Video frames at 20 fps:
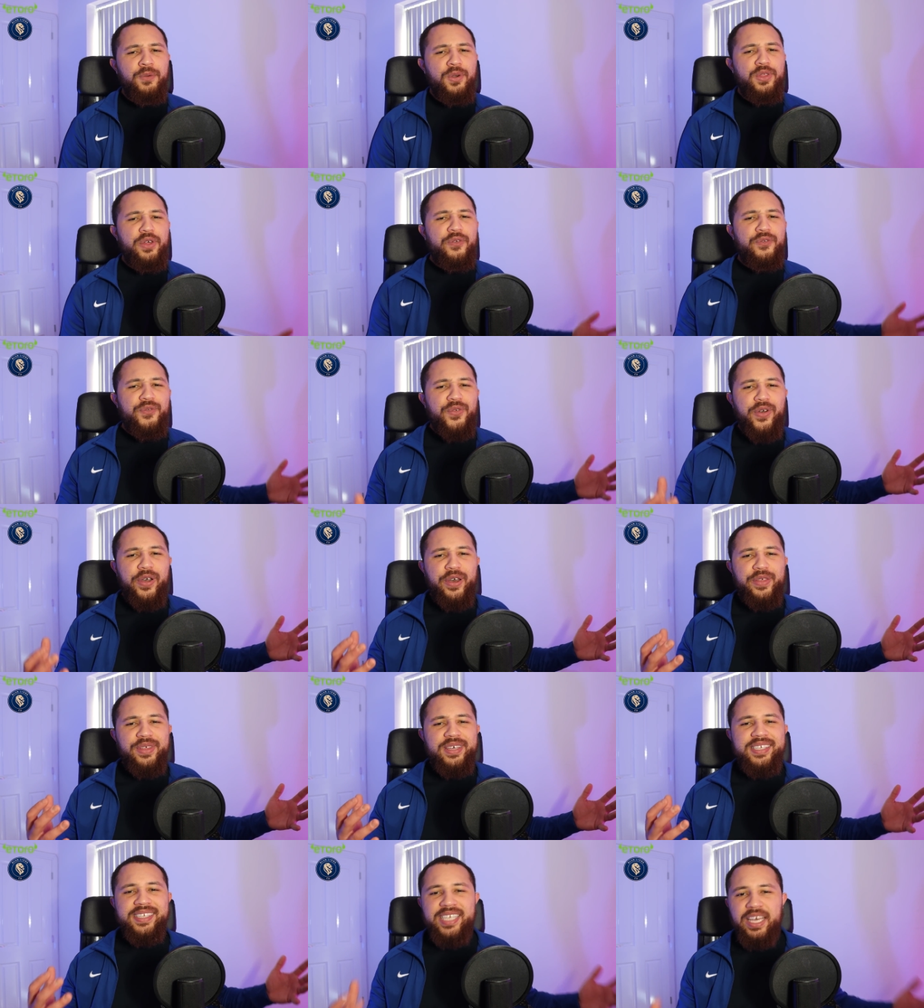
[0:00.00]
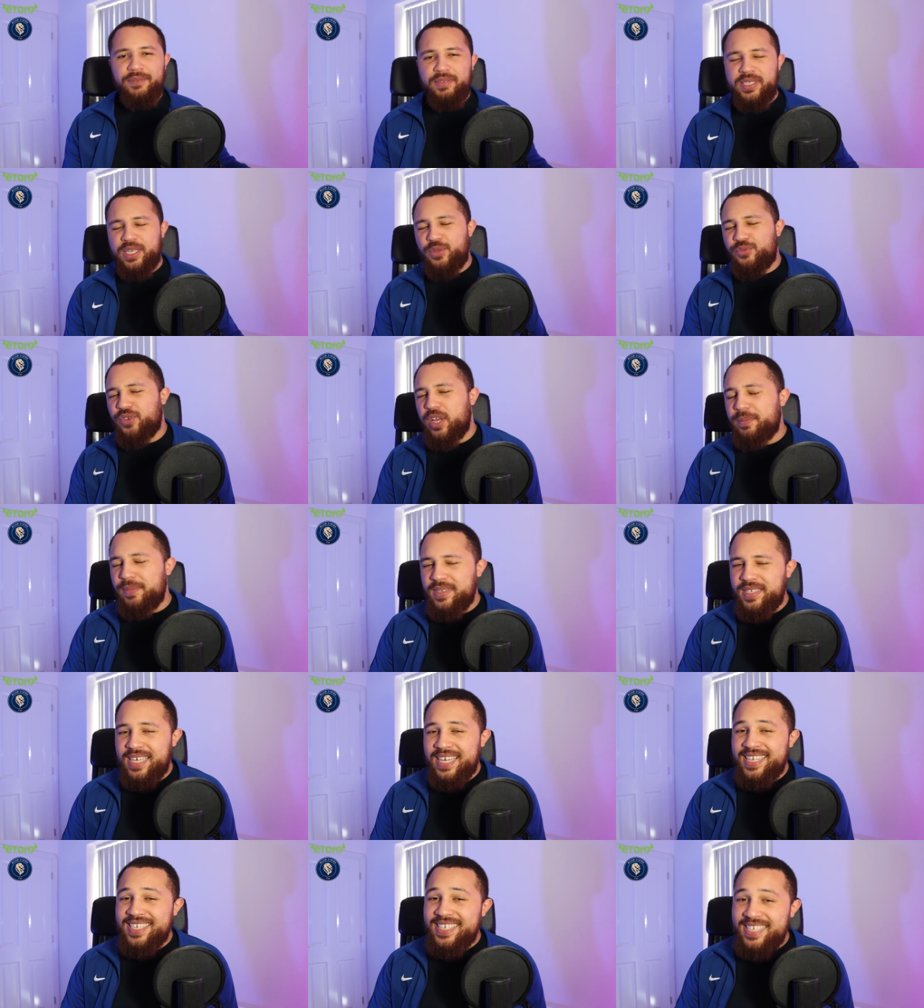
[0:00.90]
with a further
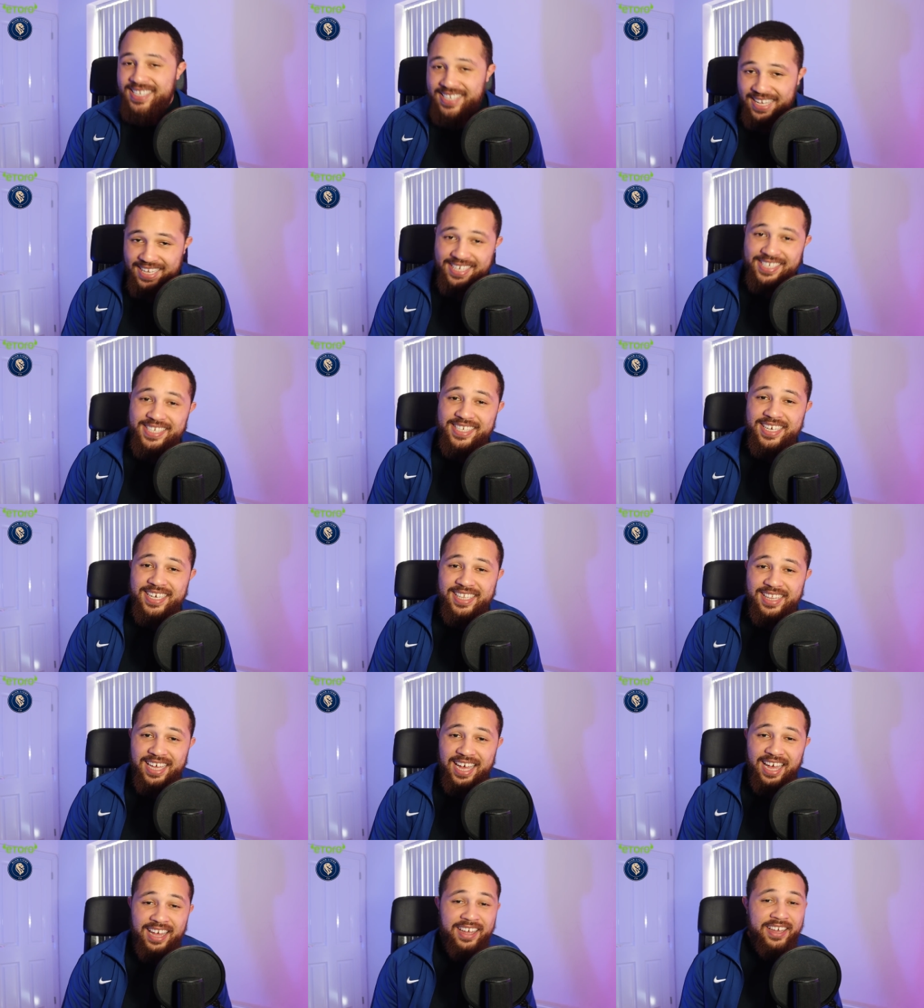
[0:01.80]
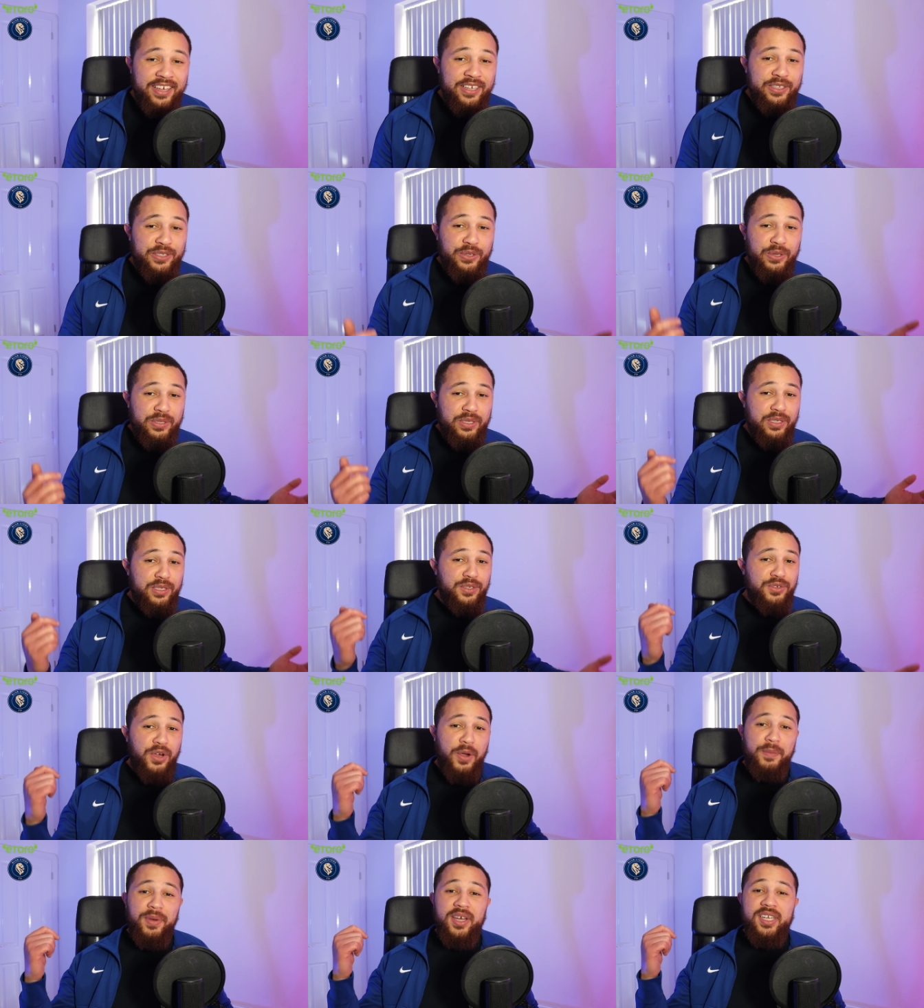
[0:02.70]
73% stating that due to
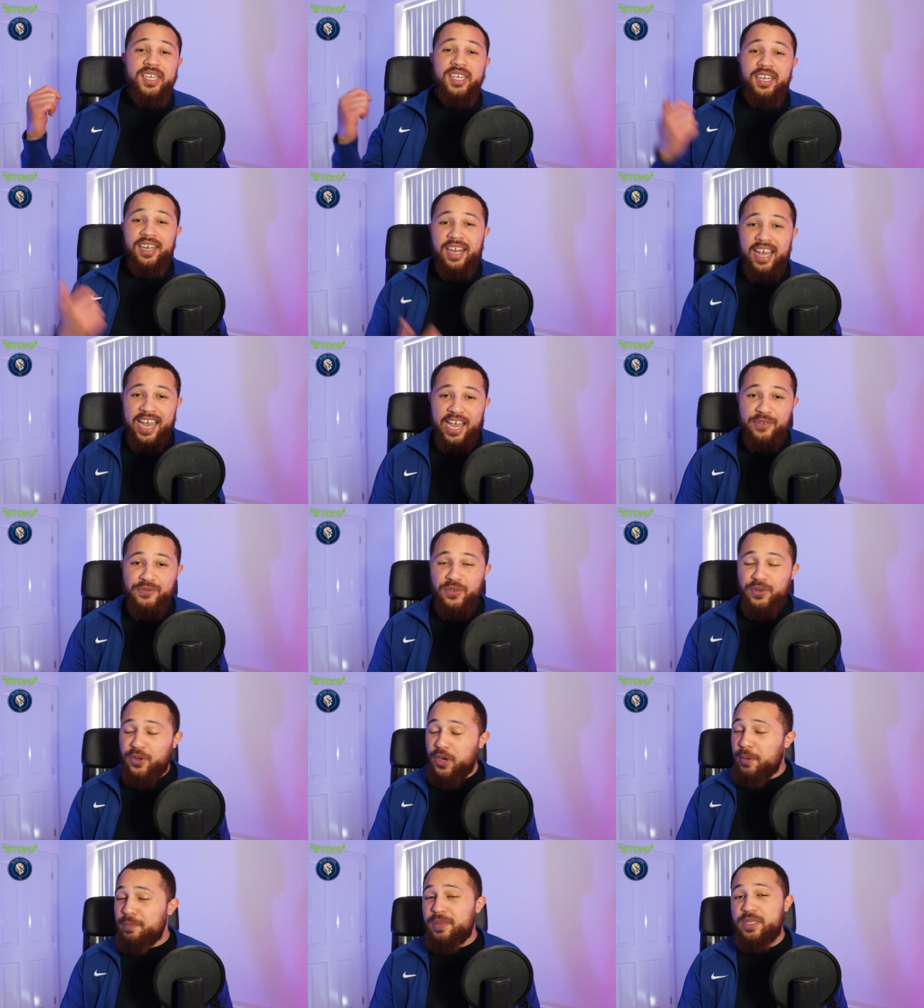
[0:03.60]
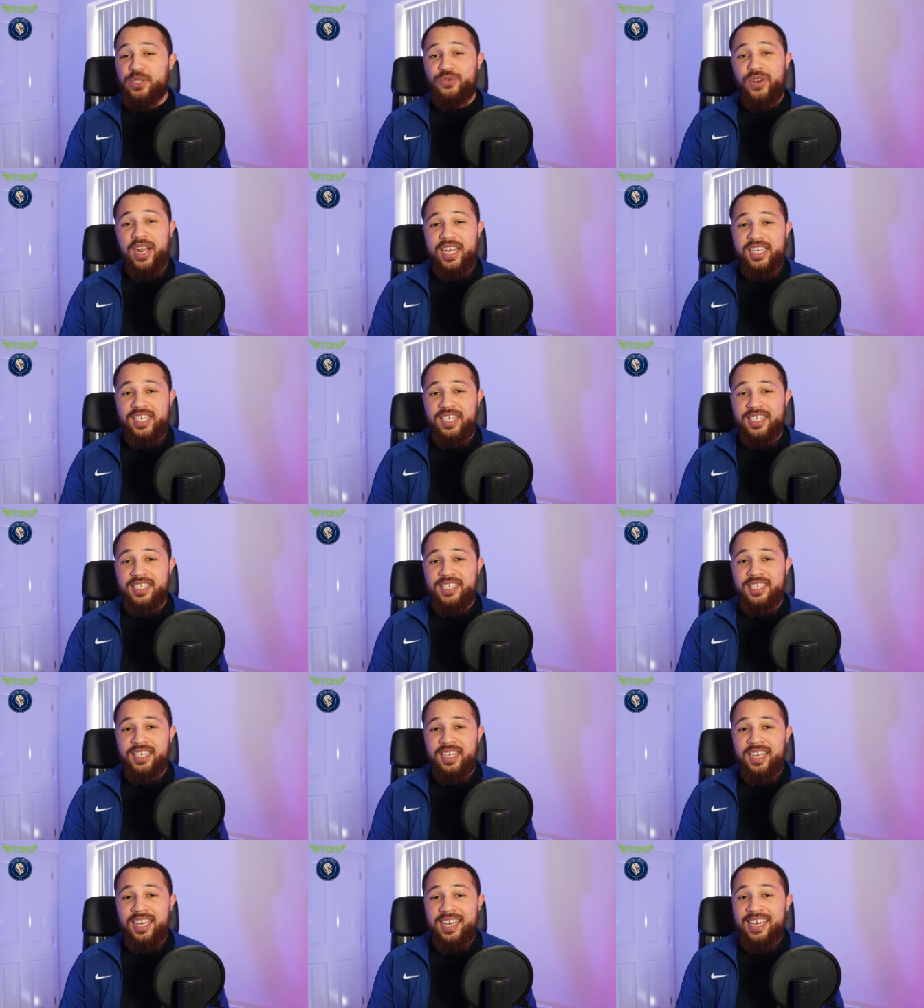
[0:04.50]
so much life and home
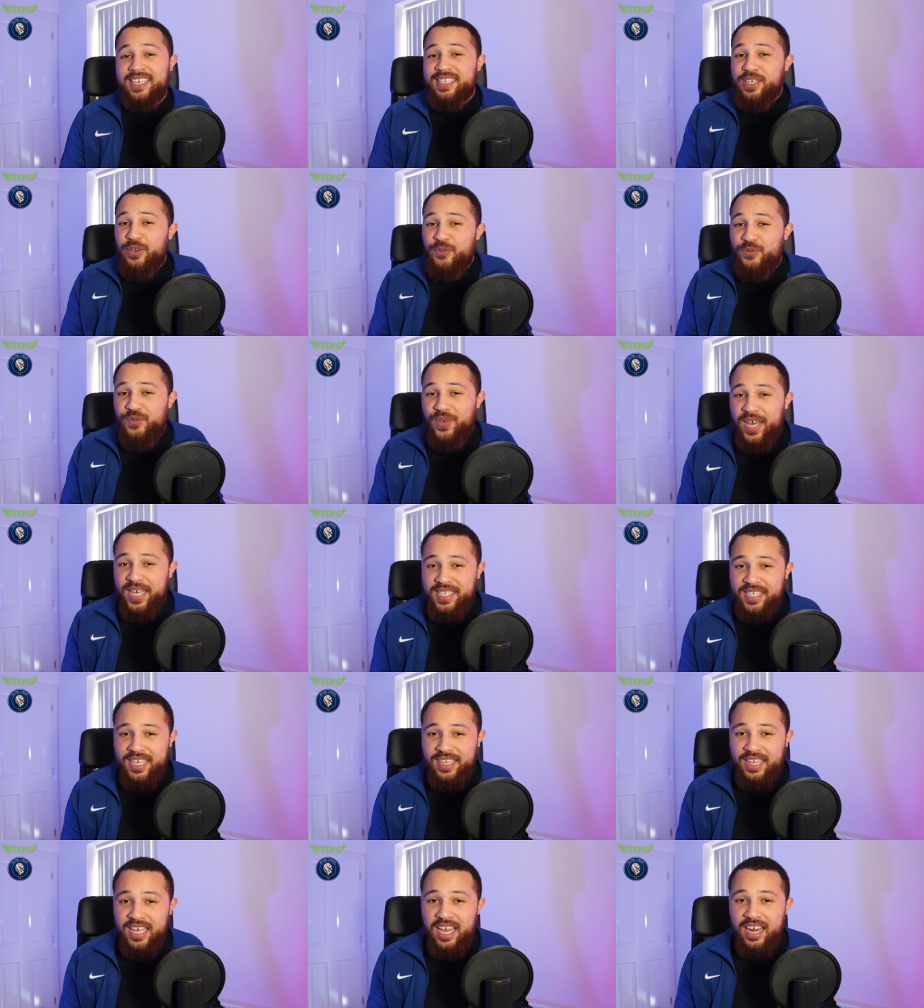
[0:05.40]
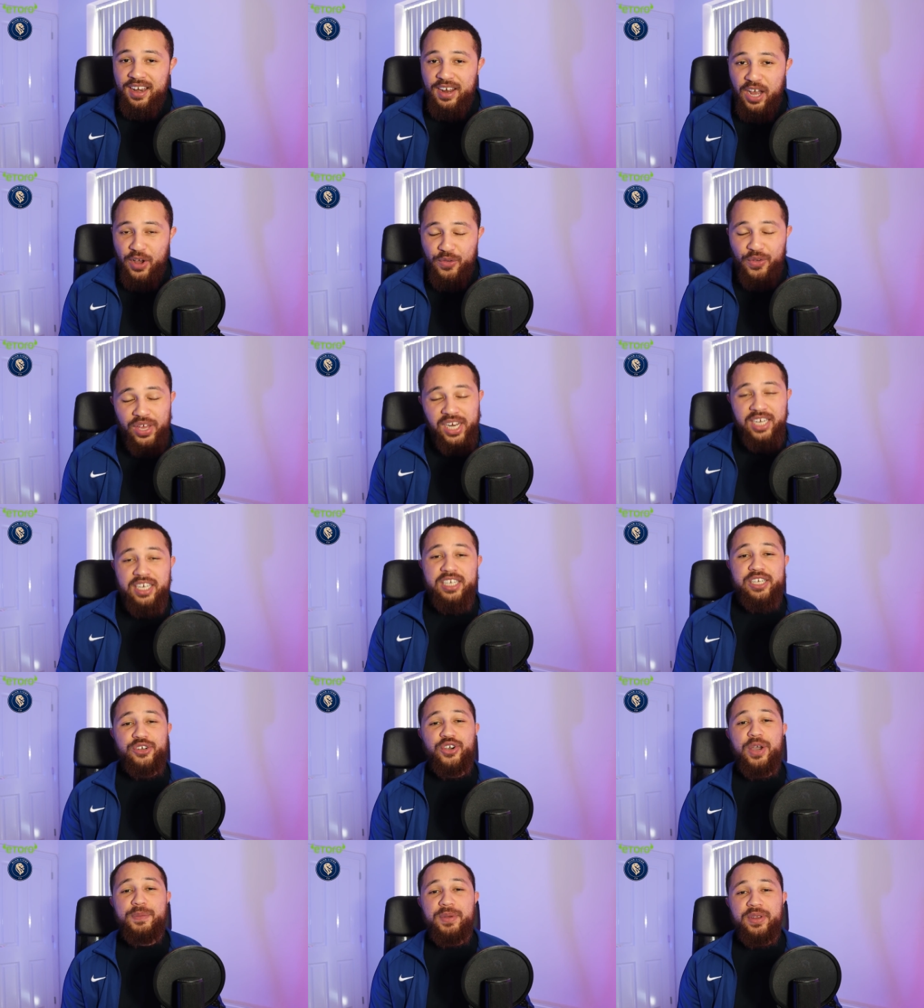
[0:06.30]
distractions, it's affecting their love and
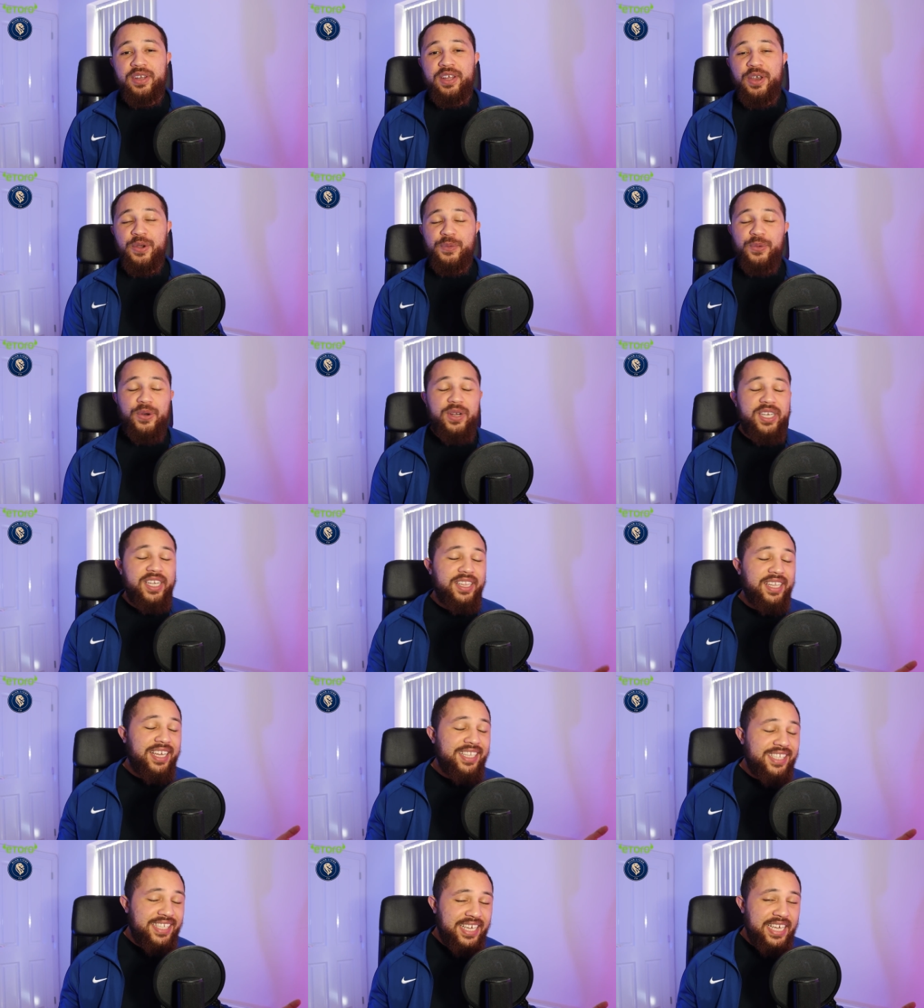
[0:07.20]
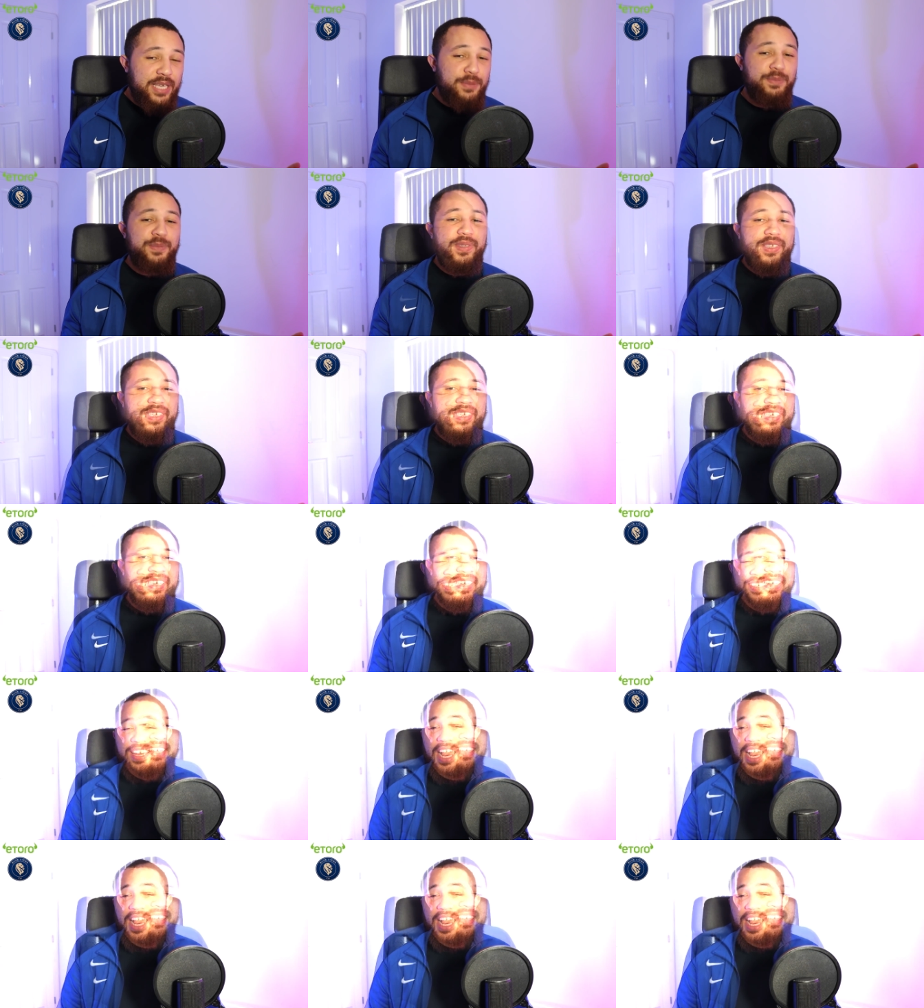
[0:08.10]
enjoyment watching their teams.